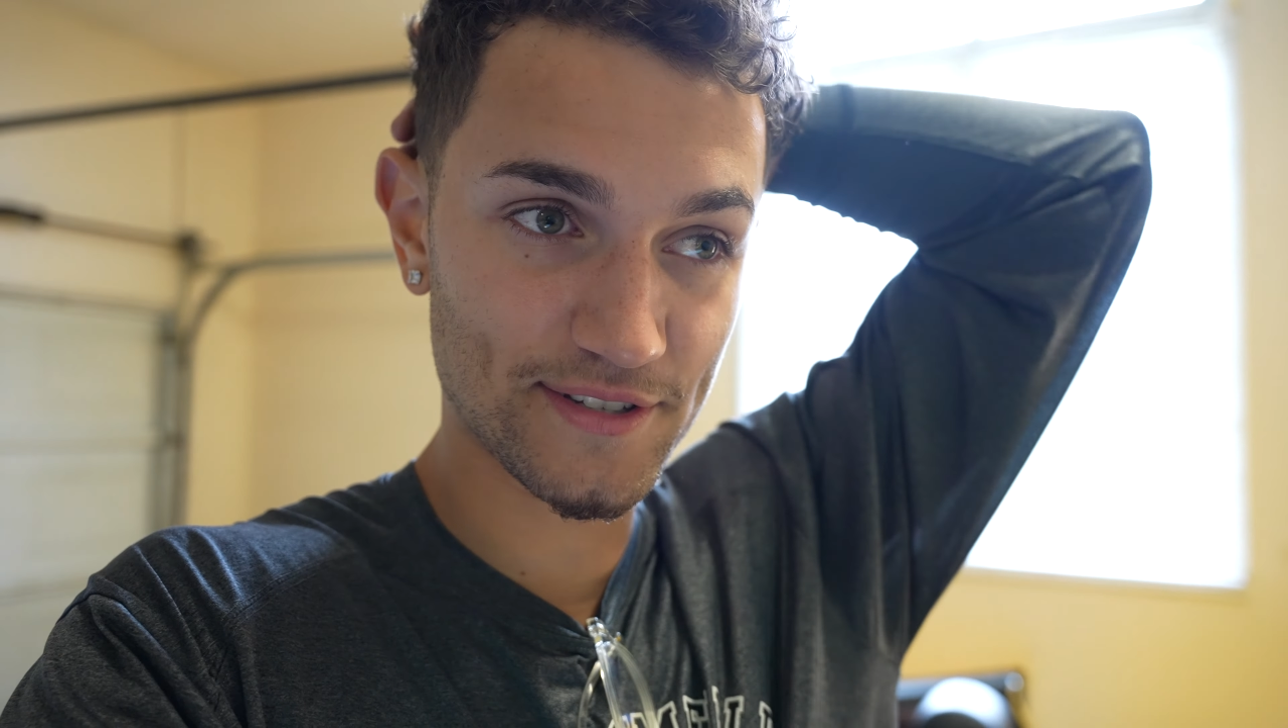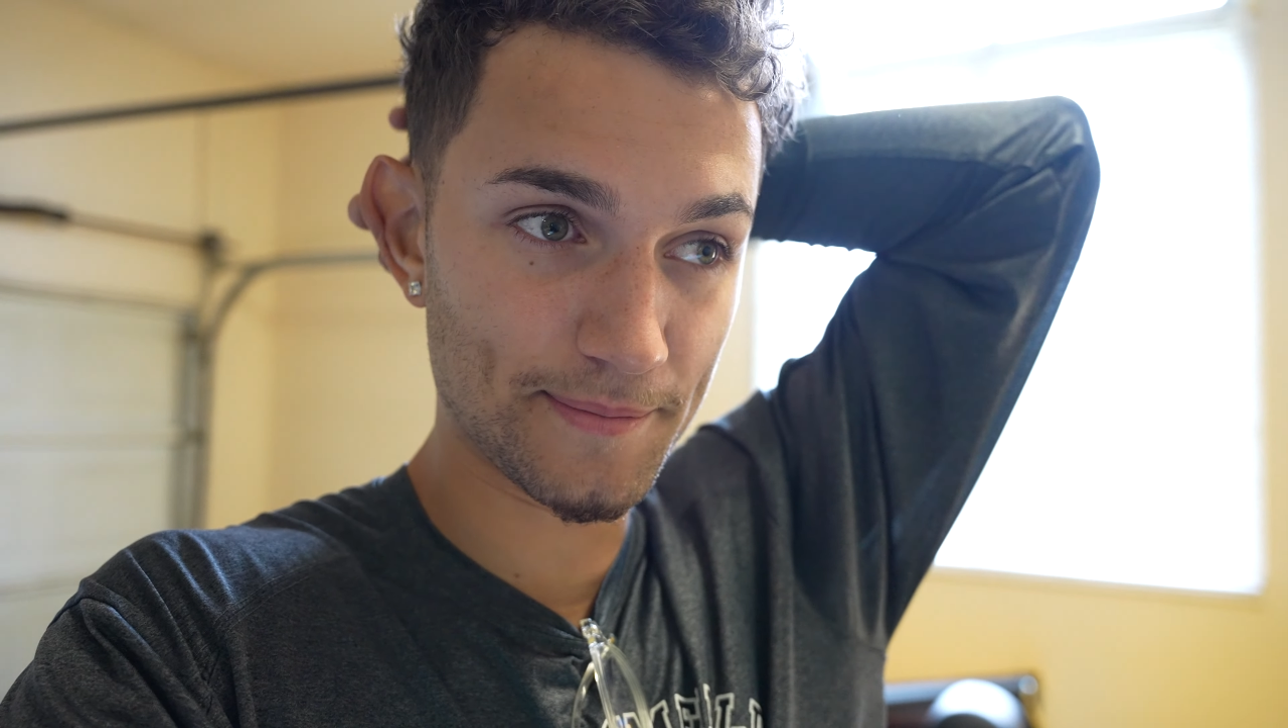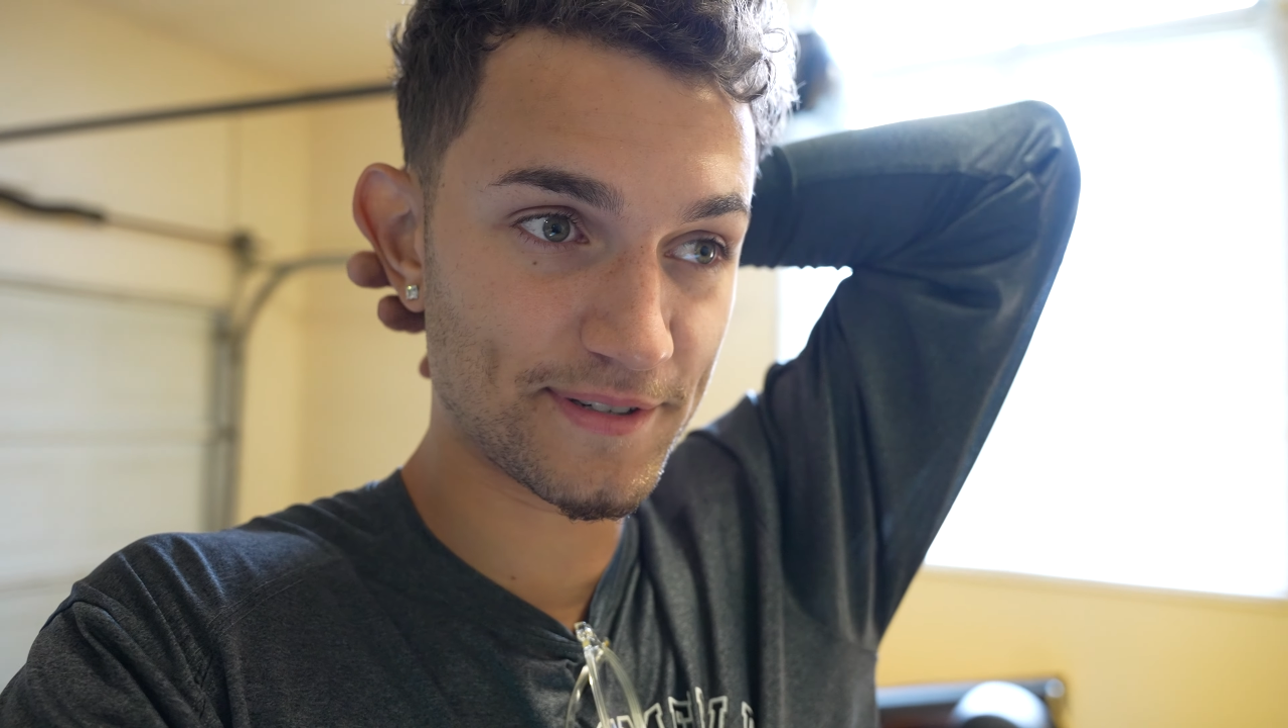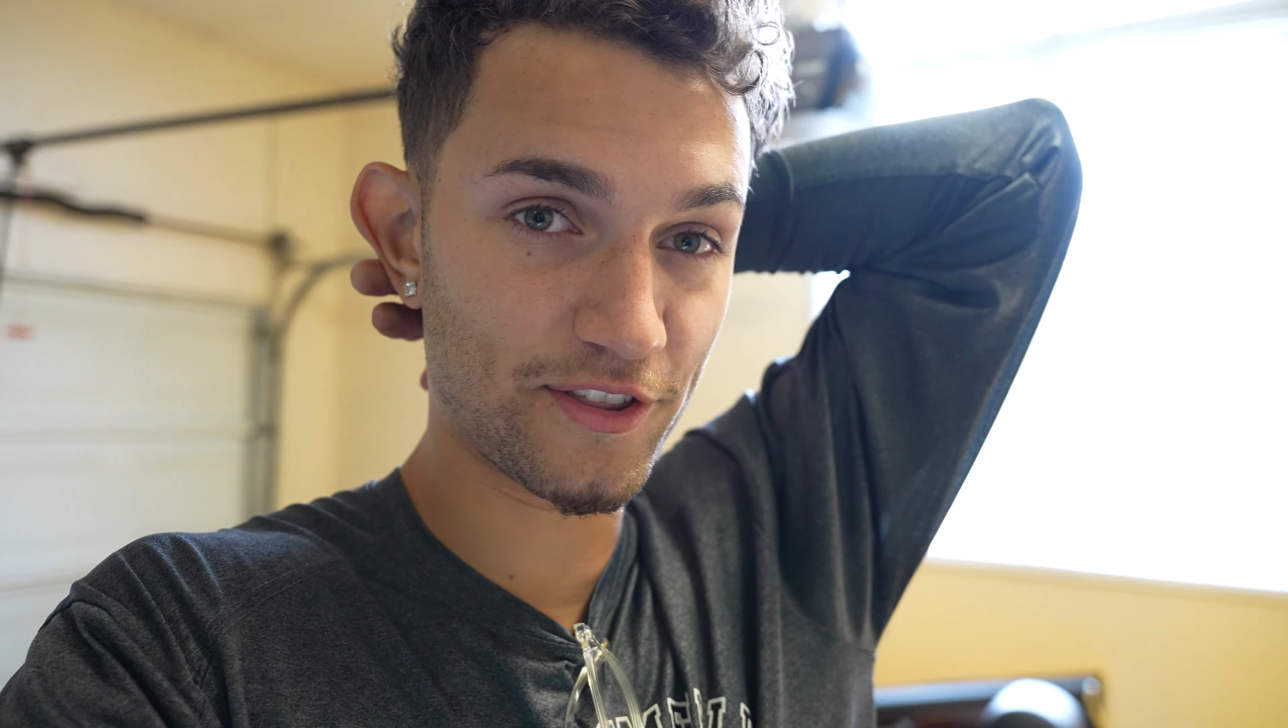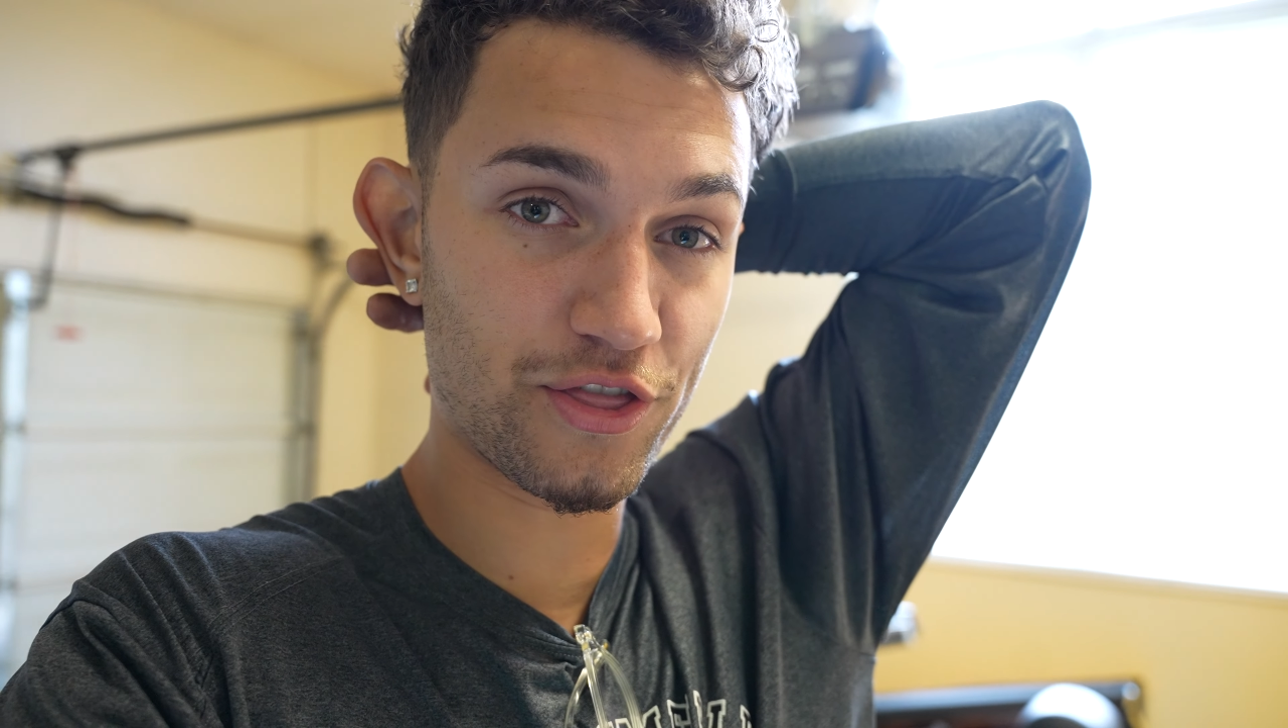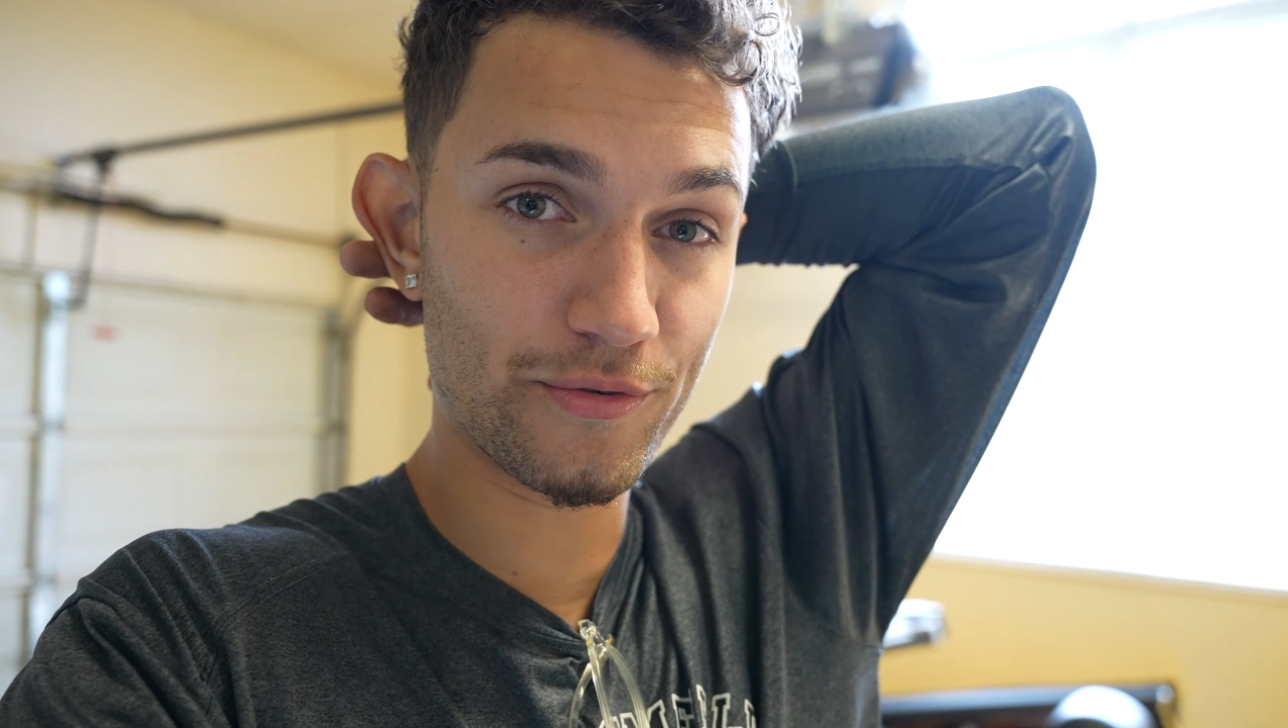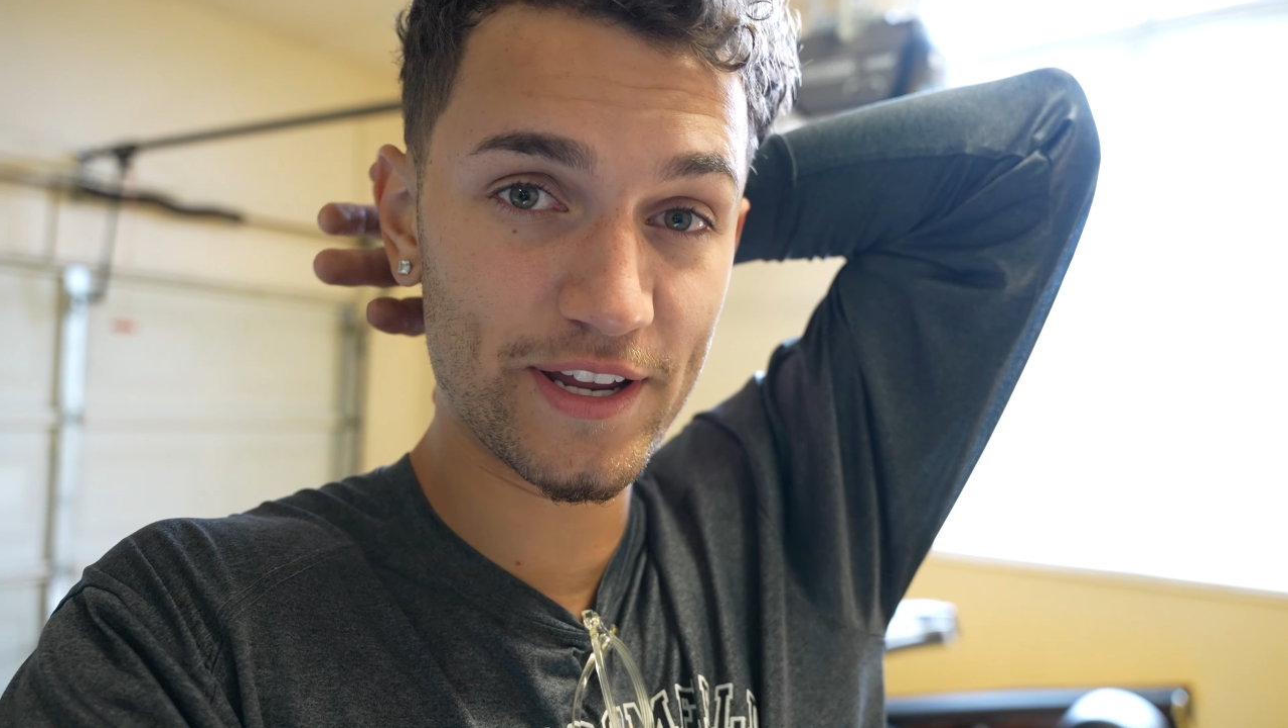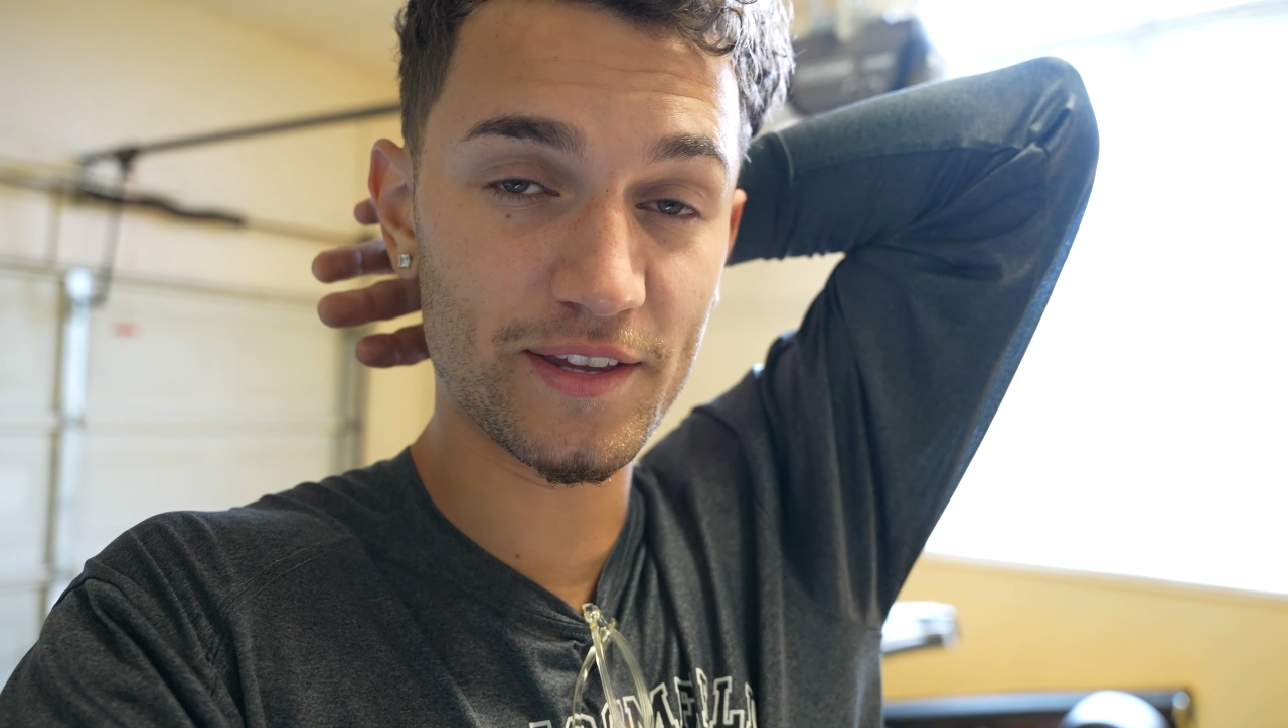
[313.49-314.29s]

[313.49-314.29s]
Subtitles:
up till 3